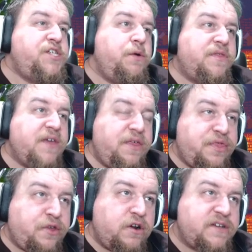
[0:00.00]
with a
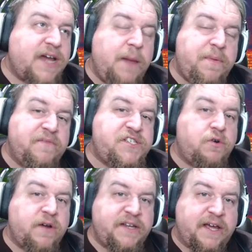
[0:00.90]
third type of
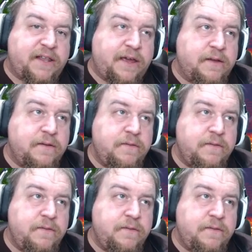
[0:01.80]
storytelling?